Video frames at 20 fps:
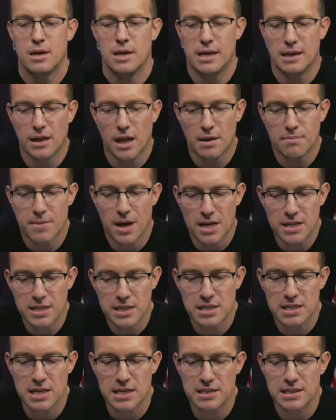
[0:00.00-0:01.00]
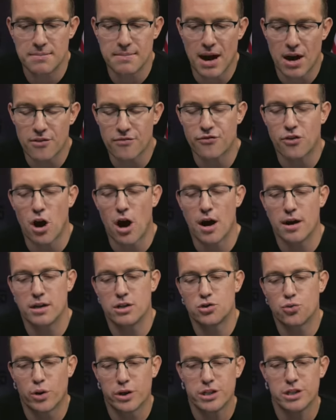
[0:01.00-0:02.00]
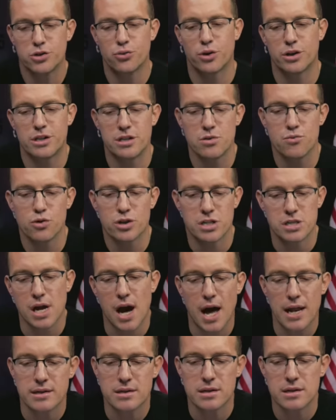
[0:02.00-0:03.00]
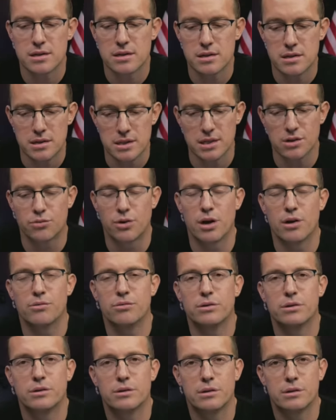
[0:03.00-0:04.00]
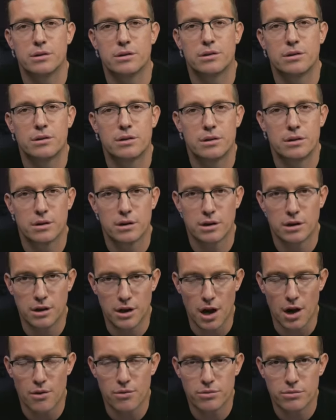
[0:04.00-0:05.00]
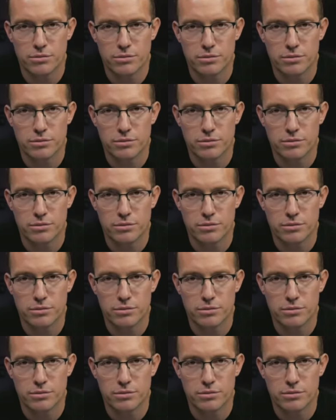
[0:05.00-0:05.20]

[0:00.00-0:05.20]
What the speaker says: Elon Musk says the amount of fraud in 2020 was not zero. Go.